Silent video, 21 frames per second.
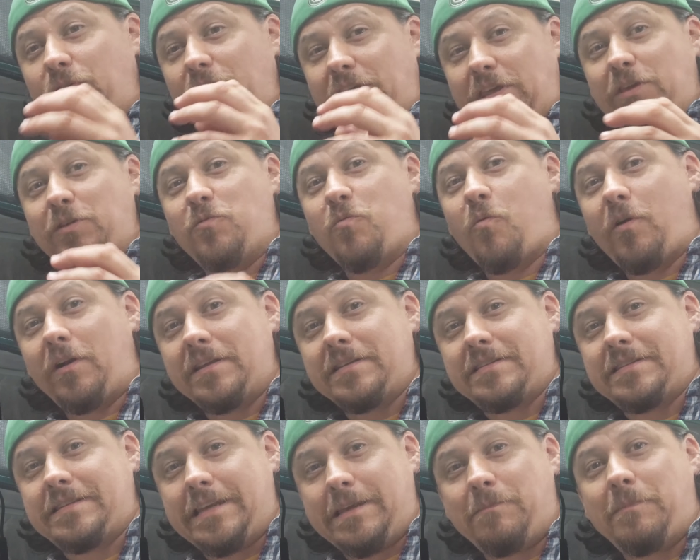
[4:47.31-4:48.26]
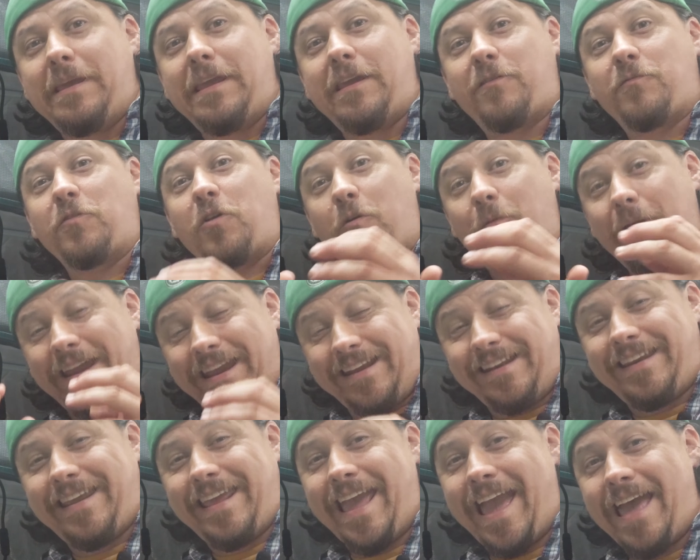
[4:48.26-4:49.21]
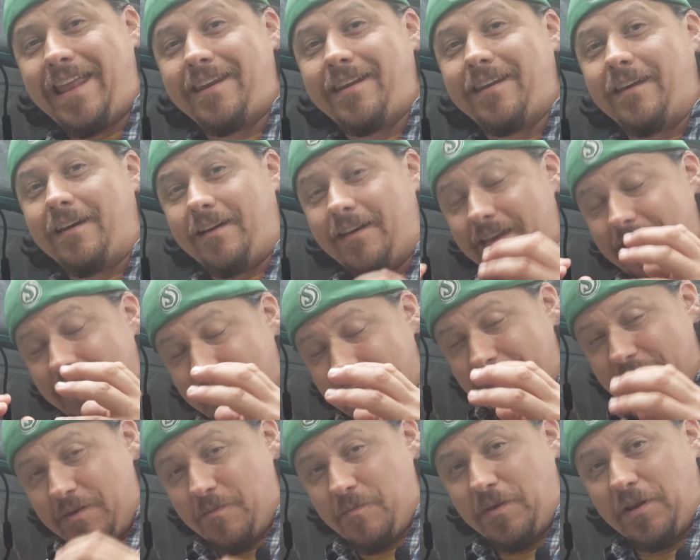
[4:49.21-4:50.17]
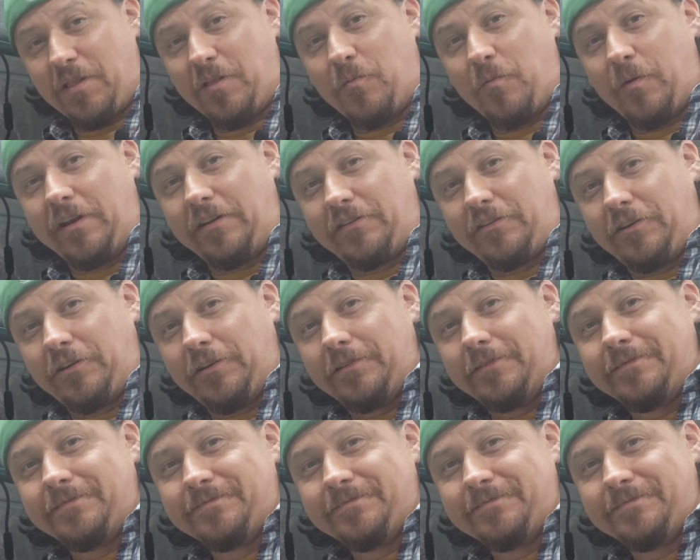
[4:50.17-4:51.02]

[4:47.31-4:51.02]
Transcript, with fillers: that you want to see me grow in Canada in the middle of winter.